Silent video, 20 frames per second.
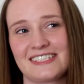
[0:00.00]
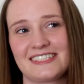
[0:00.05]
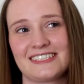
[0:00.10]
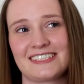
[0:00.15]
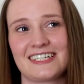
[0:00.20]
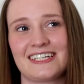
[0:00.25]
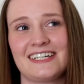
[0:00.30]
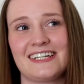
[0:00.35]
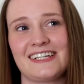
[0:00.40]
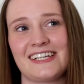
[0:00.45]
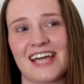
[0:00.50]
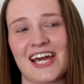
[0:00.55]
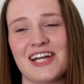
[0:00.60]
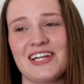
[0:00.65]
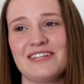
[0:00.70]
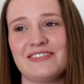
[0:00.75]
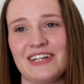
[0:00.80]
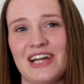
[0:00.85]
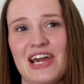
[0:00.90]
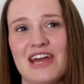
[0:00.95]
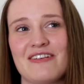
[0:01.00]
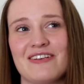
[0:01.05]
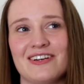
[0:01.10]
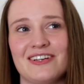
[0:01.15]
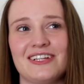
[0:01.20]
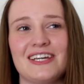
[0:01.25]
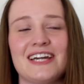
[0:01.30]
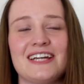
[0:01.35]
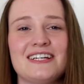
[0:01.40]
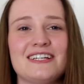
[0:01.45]
It's kind of the end of an
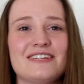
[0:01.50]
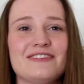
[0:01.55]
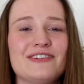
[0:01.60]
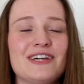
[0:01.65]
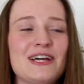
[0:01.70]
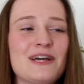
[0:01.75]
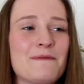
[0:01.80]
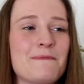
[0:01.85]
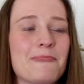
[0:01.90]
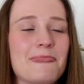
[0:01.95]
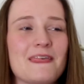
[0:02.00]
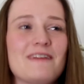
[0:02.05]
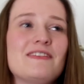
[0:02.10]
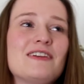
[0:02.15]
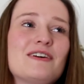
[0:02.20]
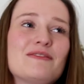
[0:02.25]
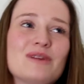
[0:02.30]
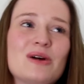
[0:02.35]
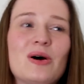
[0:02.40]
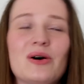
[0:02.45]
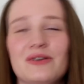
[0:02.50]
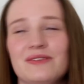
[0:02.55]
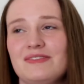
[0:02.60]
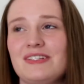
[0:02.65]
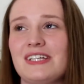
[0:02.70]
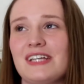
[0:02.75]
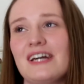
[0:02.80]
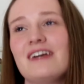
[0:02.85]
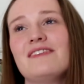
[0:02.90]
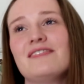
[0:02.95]
era, the end of, even though I'm not,
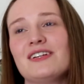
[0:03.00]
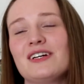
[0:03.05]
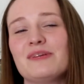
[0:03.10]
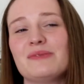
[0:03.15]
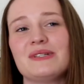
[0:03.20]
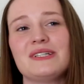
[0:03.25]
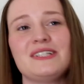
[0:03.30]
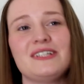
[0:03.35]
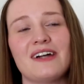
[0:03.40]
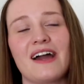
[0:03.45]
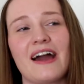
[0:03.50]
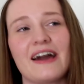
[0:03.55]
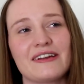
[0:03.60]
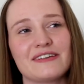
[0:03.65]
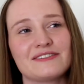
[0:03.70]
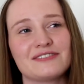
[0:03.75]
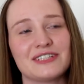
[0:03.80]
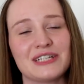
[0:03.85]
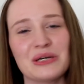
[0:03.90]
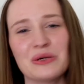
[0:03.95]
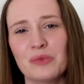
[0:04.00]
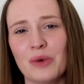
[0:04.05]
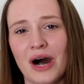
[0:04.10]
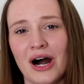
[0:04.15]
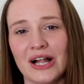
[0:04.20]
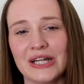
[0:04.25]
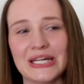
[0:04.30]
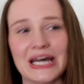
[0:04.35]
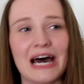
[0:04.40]
you know, I've been a young adult for a little while